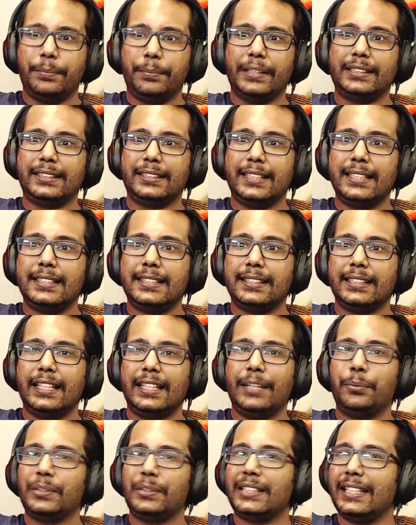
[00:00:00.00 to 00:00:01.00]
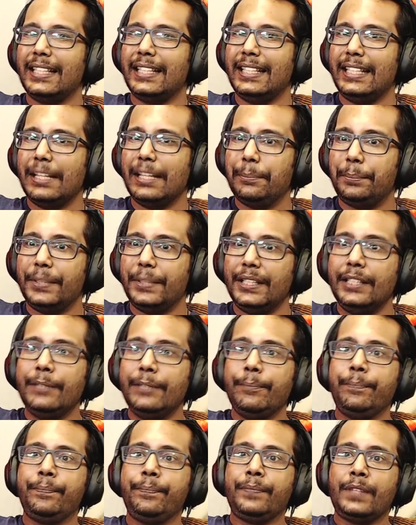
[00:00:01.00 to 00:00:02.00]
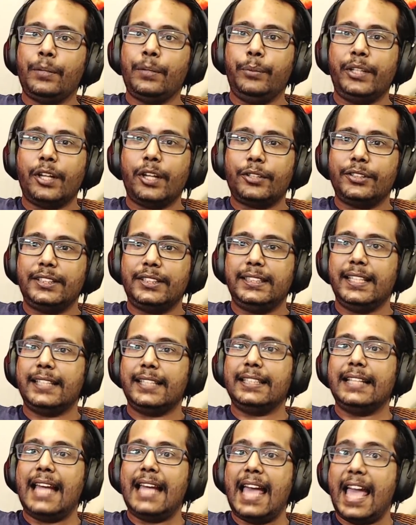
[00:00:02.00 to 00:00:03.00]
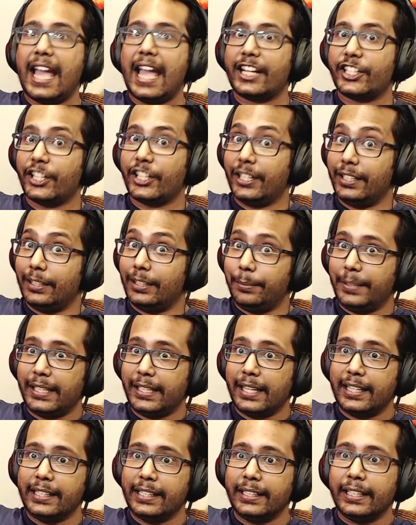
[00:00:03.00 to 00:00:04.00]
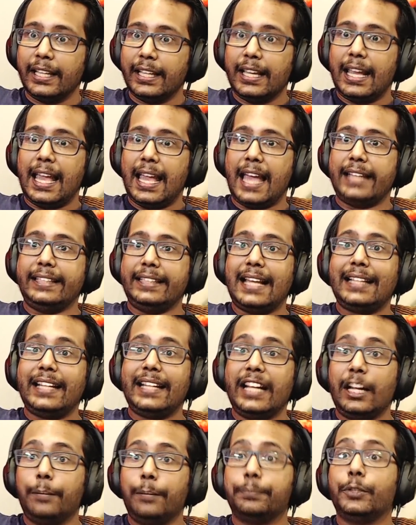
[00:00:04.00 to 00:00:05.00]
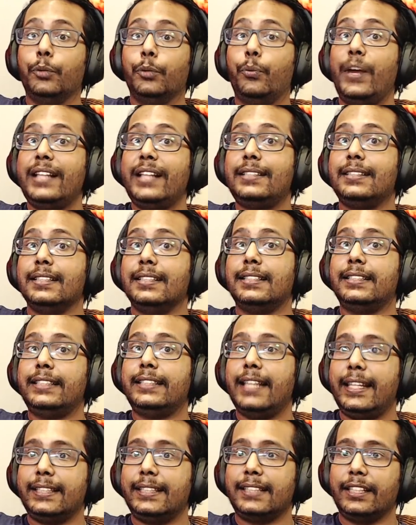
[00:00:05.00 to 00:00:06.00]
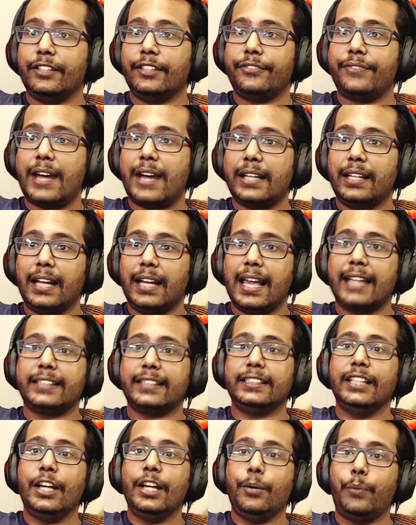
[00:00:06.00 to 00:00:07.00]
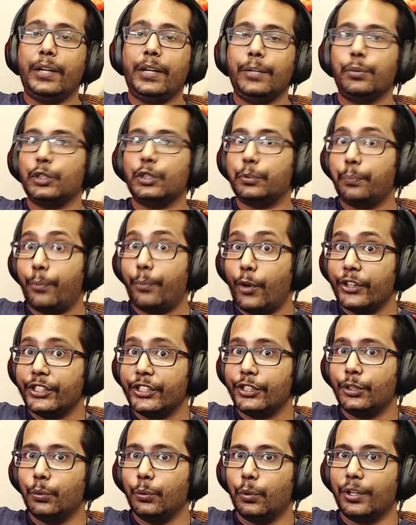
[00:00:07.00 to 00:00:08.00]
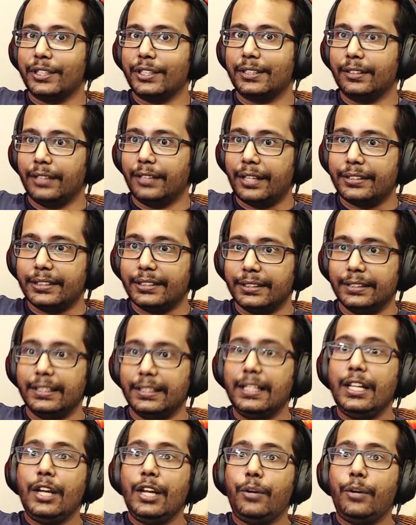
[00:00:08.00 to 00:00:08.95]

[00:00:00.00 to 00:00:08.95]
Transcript: But since it was an EMP, we got to see it in action at the beginning, and that helped raise the stakes in the final act when it was pointed towards London.